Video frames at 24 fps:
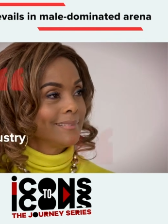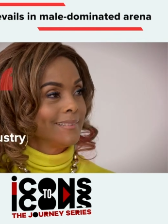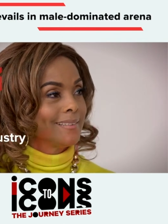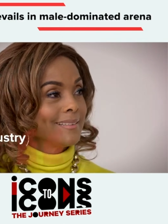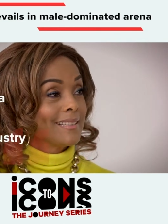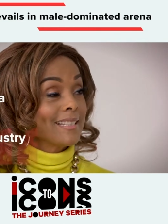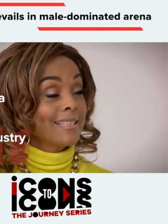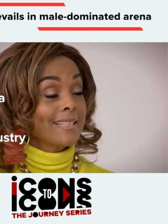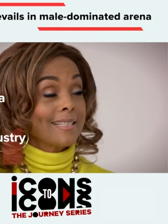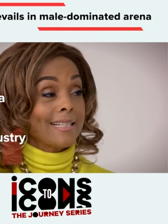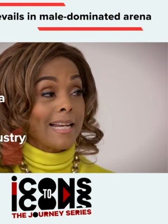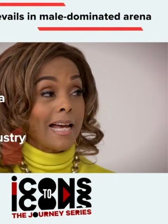The
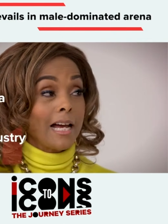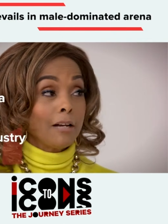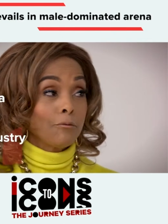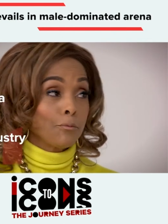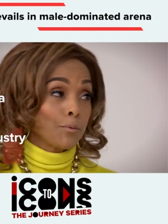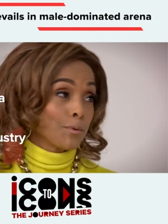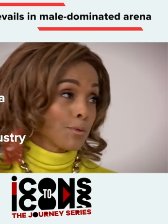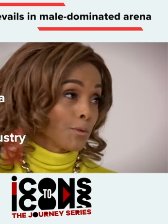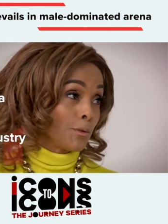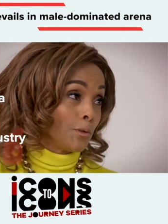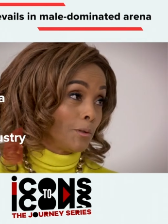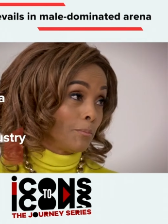staff
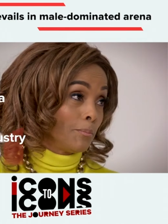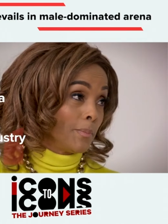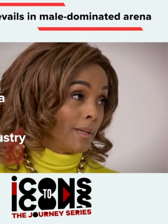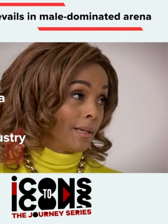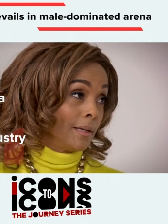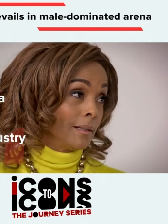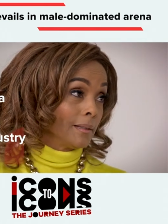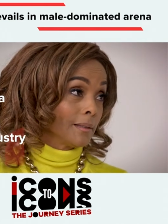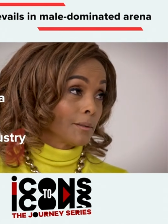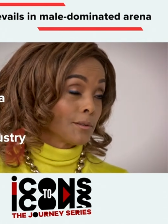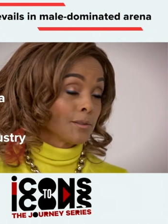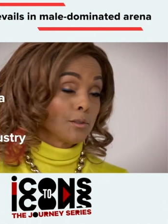was all male.
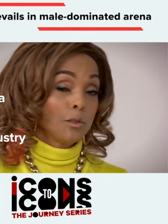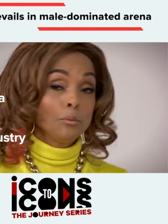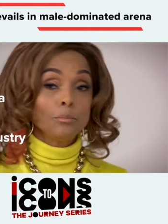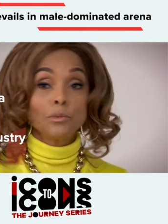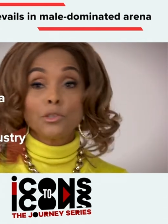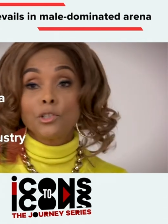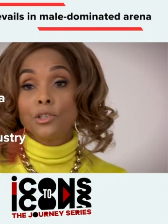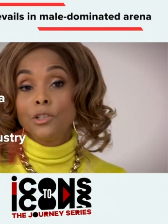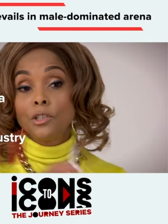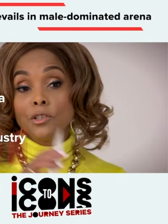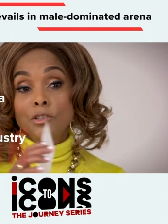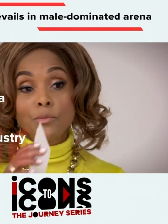It's not
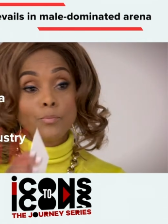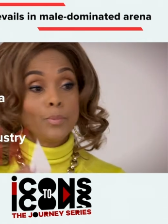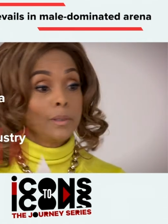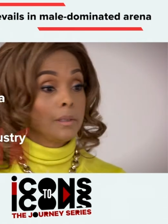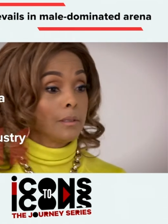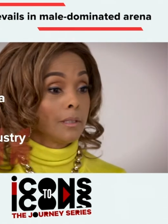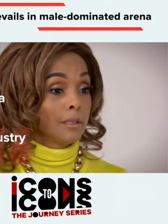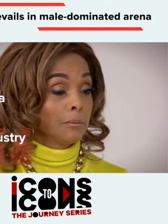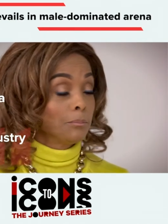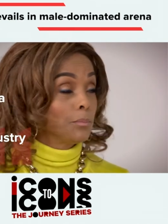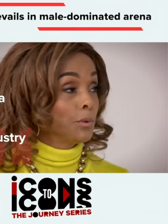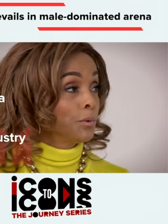machines mm-hmm.
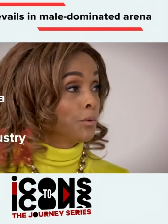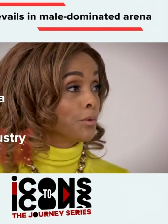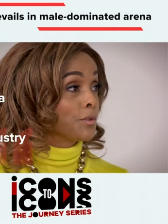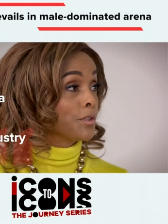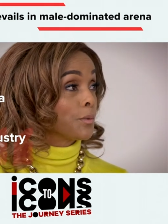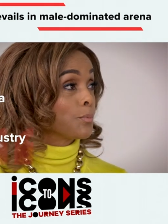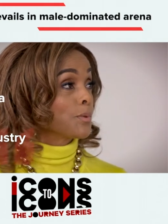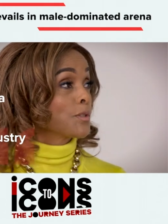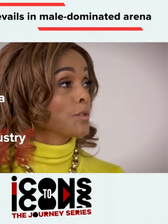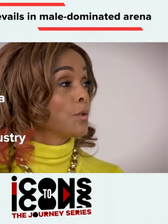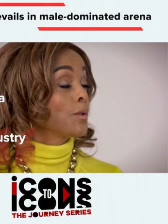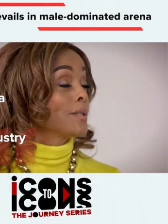building boats, it
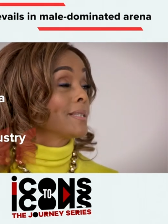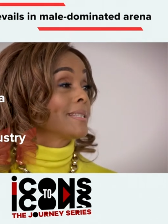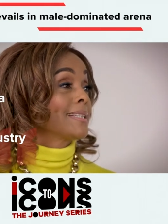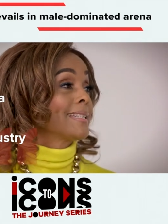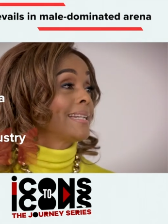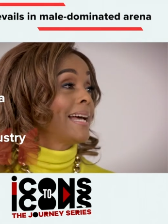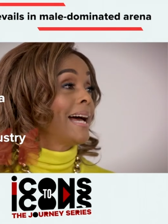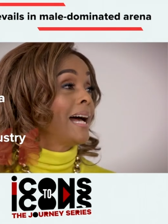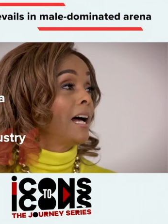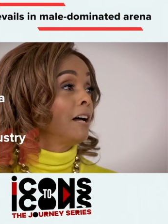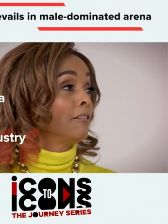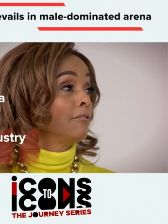was all
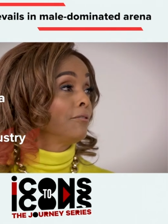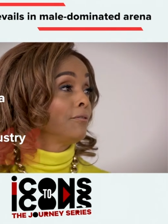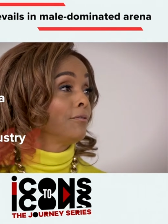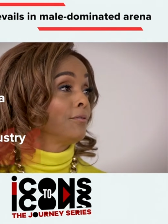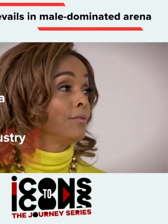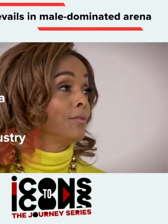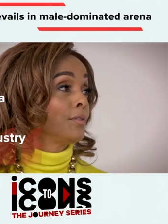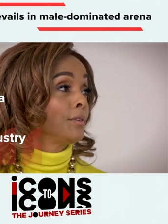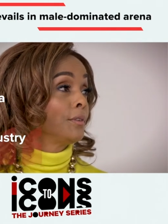staff. Right.